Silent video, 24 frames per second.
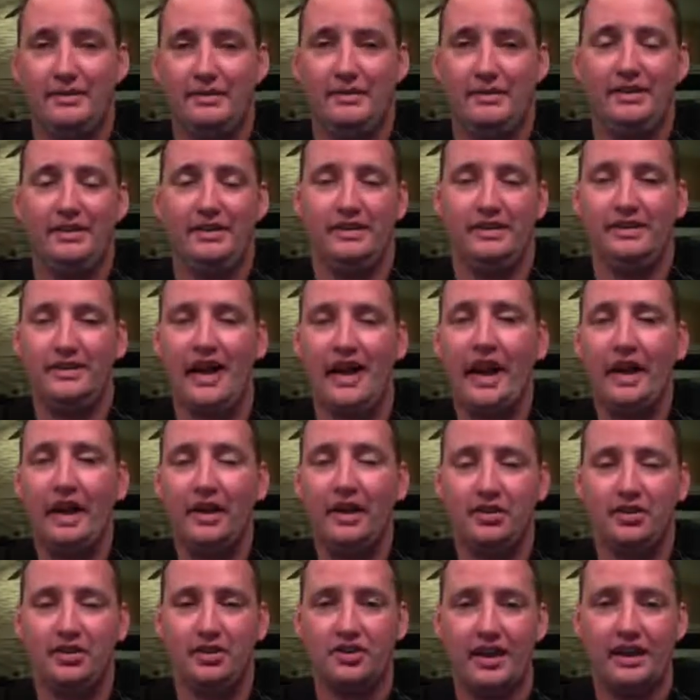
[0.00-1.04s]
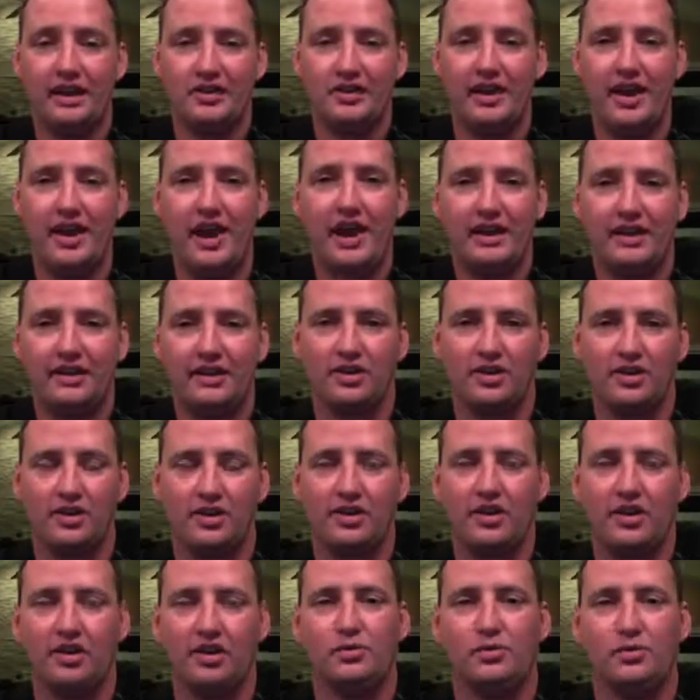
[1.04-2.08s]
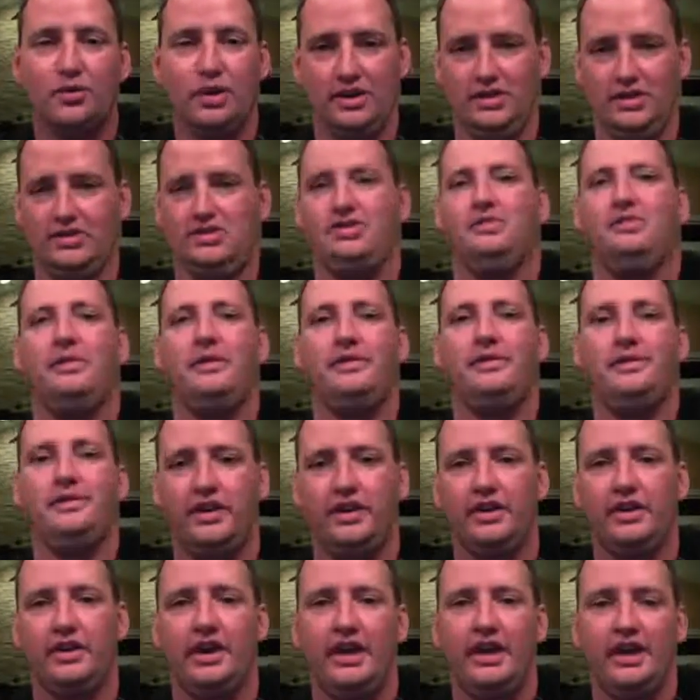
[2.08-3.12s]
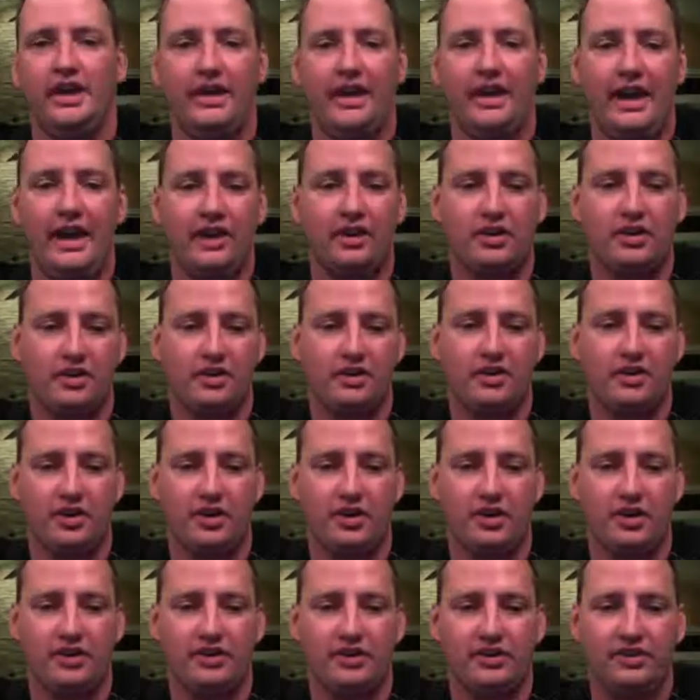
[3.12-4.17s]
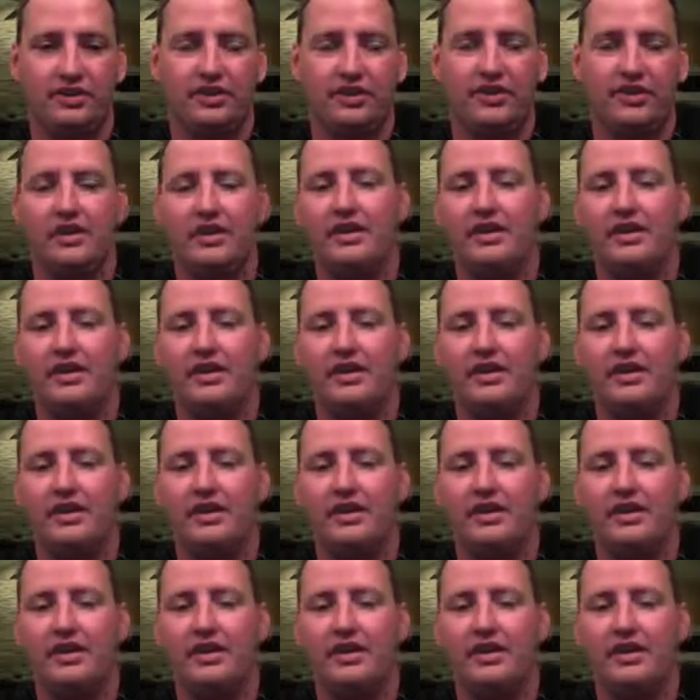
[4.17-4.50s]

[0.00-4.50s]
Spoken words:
mean, the hackers are out there hacking our cars. Why shouldn't we figure out how to hack our own cars?